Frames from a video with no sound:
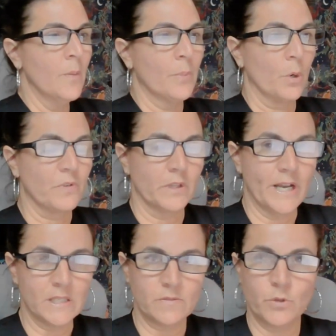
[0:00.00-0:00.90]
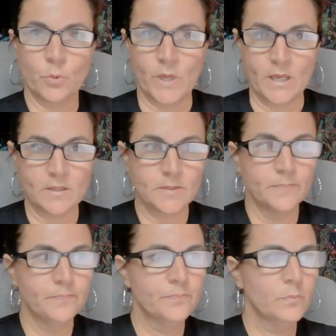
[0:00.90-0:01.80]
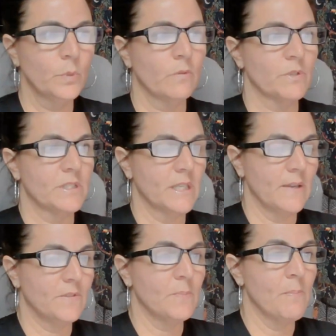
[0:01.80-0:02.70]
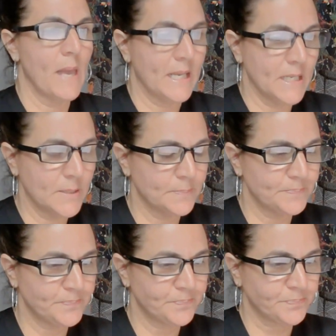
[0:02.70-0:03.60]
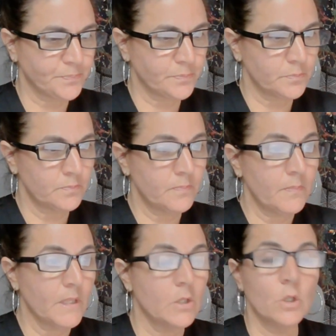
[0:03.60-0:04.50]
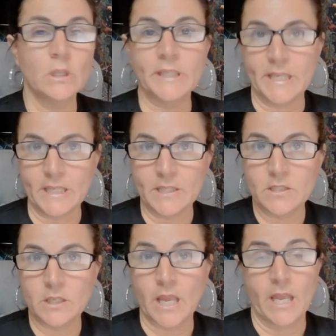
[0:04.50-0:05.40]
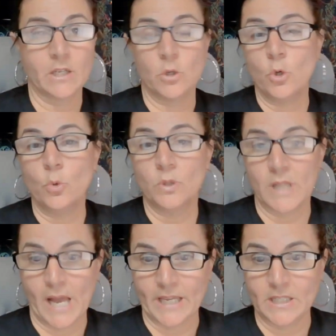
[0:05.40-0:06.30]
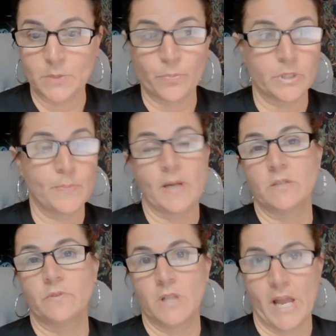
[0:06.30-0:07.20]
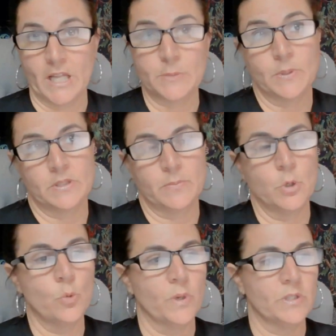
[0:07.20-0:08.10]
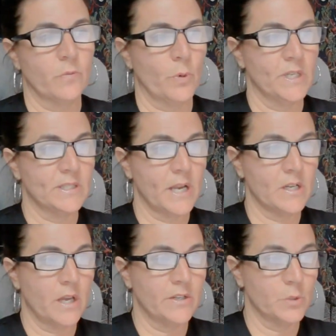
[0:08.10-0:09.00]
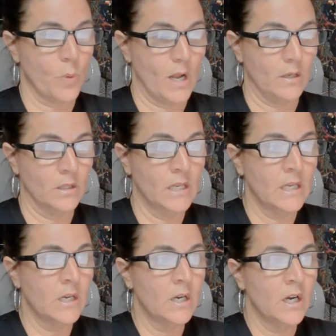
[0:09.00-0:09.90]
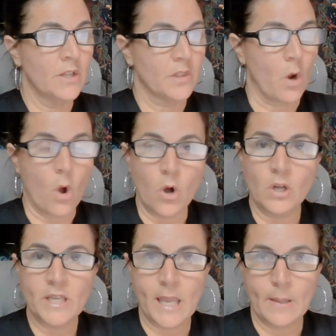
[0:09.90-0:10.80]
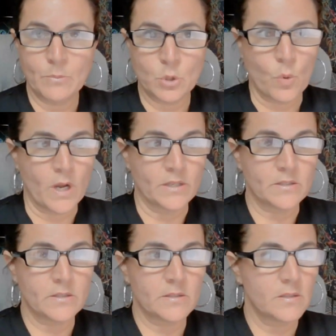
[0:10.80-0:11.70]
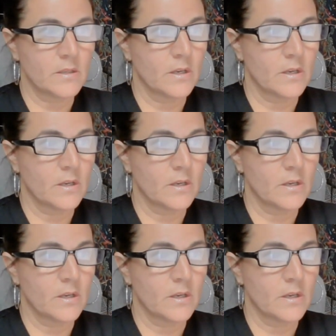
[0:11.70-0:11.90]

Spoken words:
But over the last few weeks, we've received many leads and new clients, prospective clients, but some new ones have already signed on as well, that all came to us